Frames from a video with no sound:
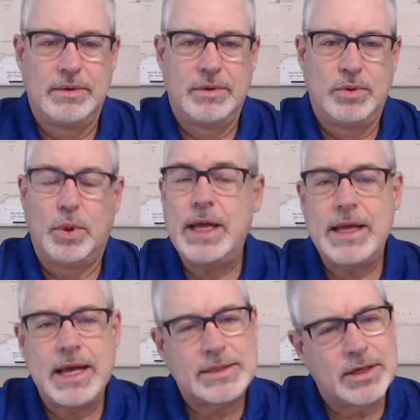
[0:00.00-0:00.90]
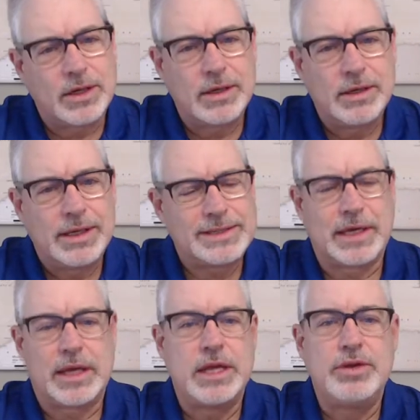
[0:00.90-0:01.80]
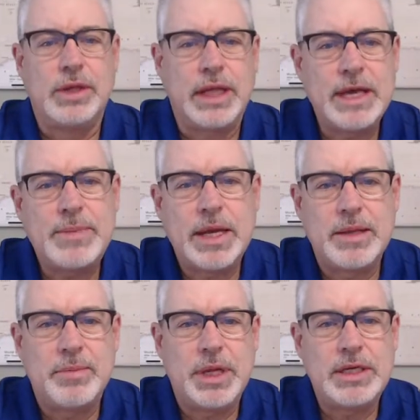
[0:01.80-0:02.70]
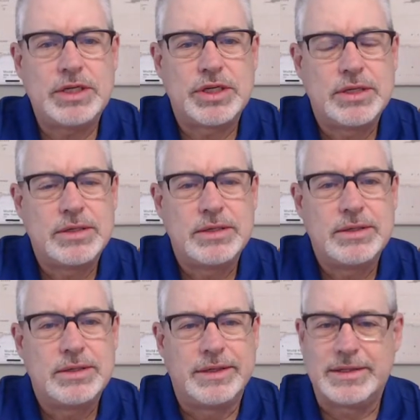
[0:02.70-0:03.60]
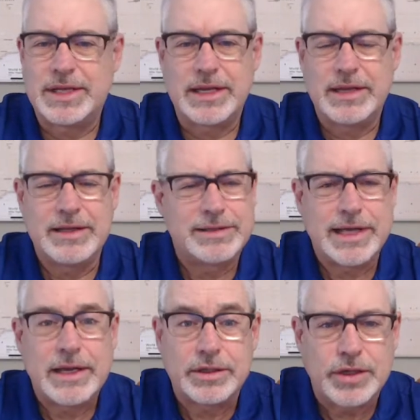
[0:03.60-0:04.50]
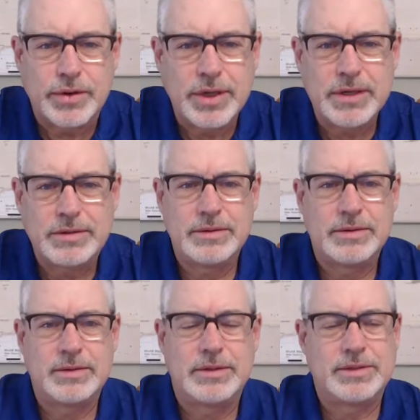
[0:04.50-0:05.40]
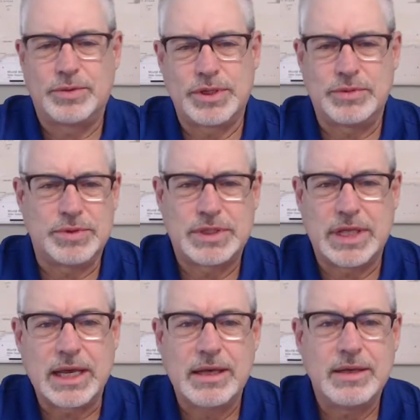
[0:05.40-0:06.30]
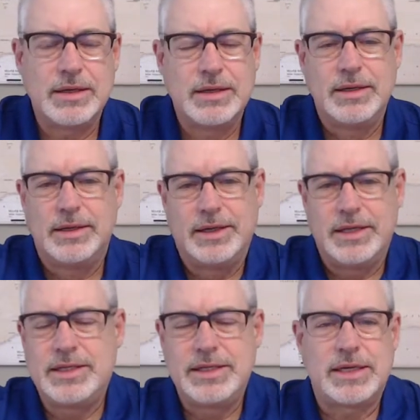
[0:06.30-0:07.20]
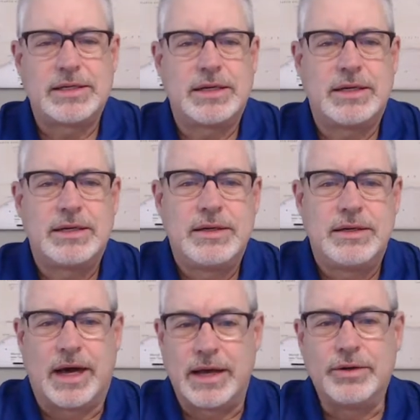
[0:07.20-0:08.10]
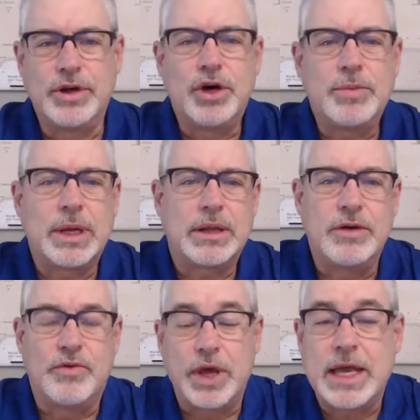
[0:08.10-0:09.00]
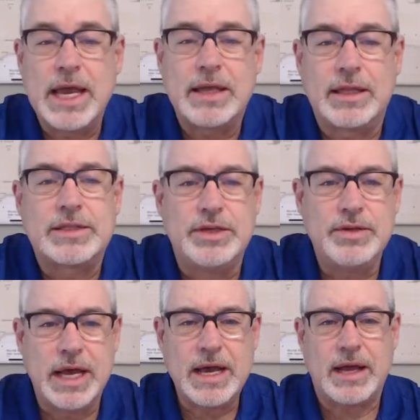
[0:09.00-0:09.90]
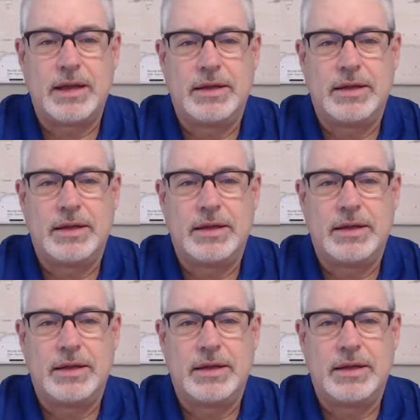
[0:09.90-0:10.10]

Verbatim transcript: Well, I asked her, I said, can you lay by the beach in San Antonio? That's where she was thinking. And she says, I don't know, but if we can, let's do that.